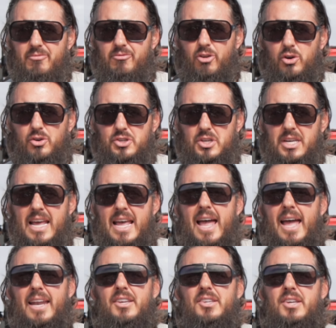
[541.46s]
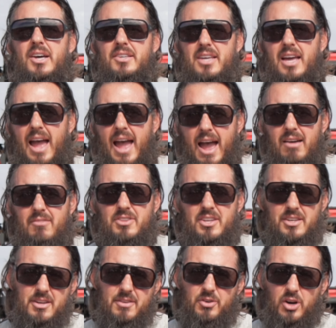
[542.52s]
version, and it doesn't have the
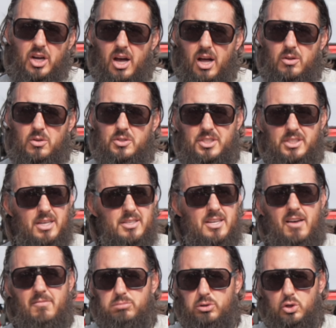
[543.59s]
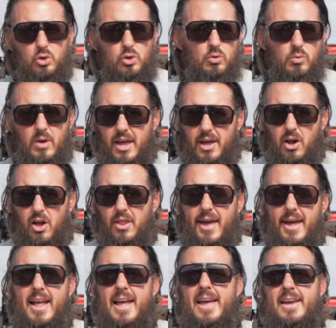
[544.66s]
different colors. It doesn't have blue, red, all
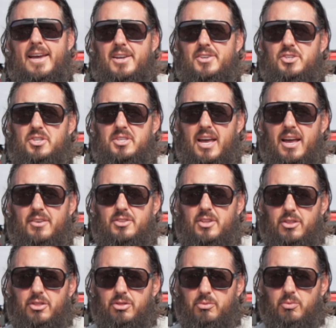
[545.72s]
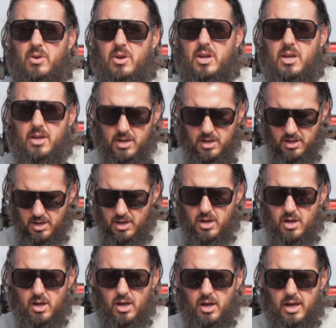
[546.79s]
that. It just has the 3
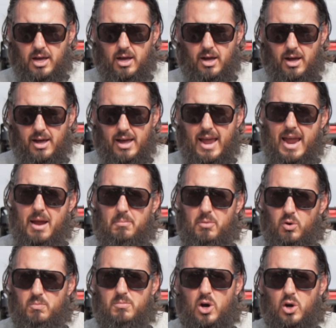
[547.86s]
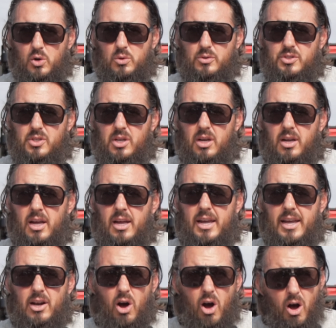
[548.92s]
amber modes.
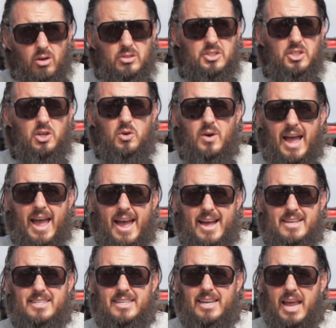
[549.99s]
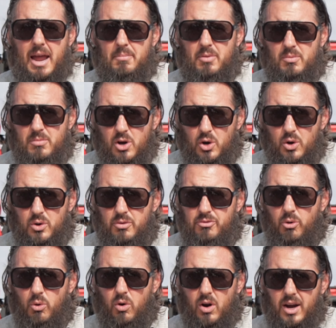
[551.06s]
It also has an amber mode
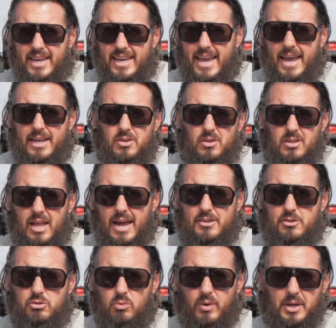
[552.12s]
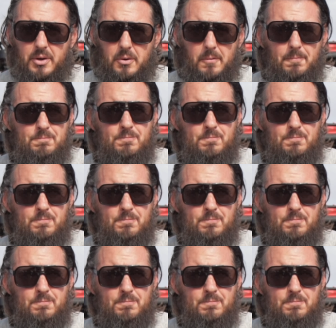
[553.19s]
for candlelight twinkle.